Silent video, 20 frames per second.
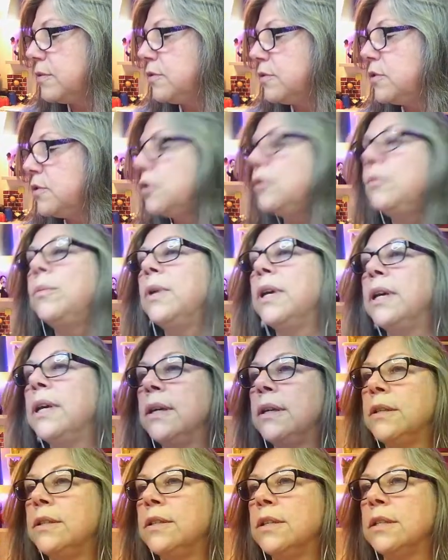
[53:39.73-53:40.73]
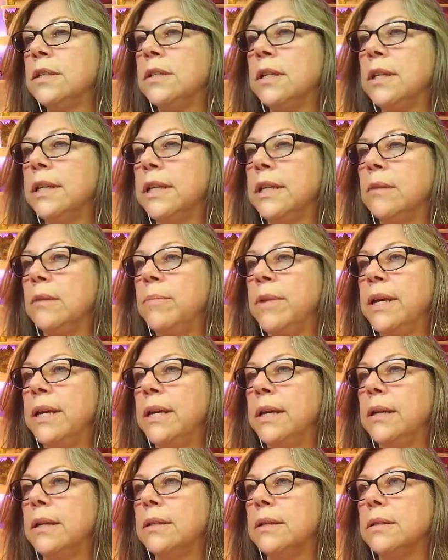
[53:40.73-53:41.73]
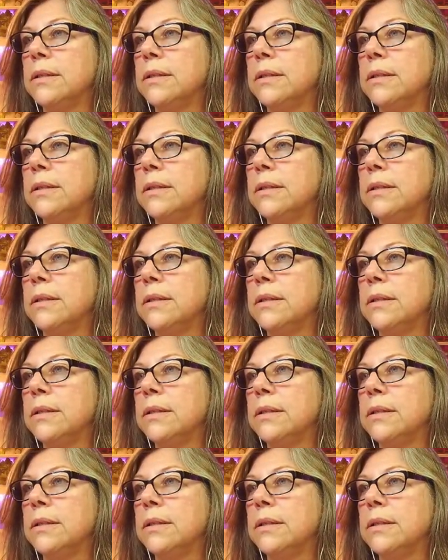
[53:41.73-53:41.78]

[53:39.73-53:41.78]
zoom in just a little bit.